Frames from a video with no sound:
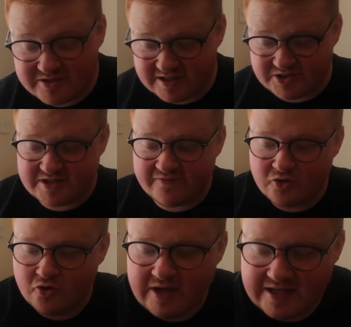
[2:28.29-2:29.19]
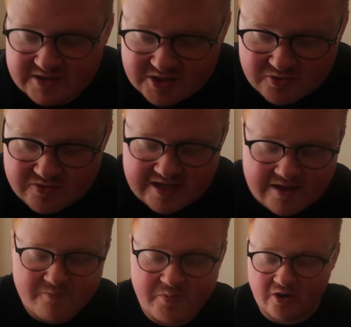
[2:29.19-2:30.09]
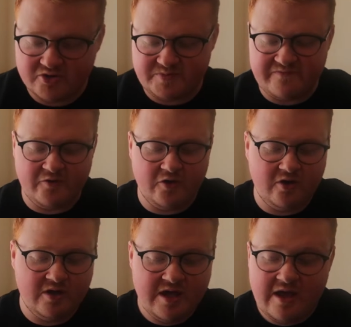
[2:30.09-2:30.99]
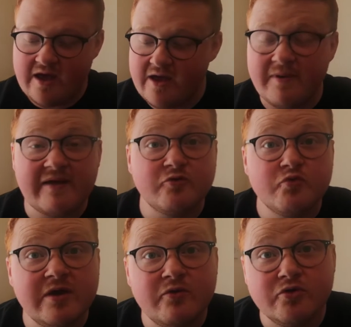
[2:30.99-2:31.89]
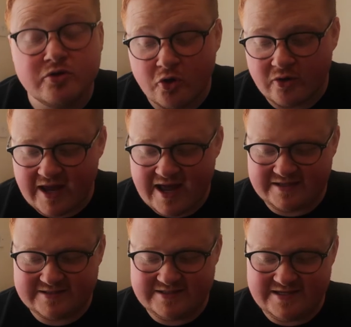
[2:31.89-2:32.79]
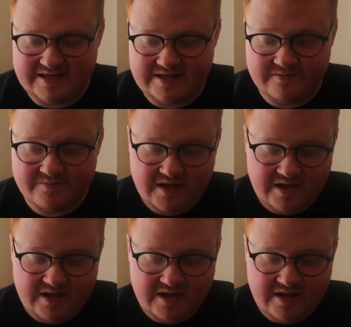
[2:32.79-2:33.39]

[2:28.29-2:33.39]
So let's just have a look into the box before we have a real good look at the